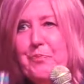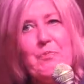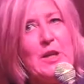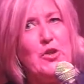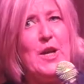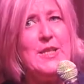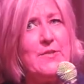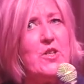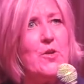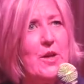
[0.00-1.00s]
Did you guys
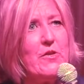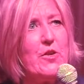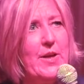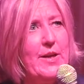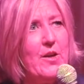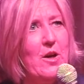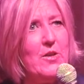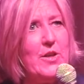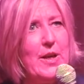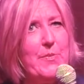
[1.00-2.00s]
ever go to Evergreen at
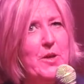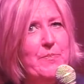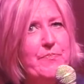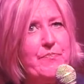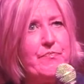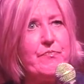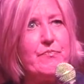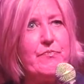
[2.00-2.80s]
all? Did you go up there? Yeah.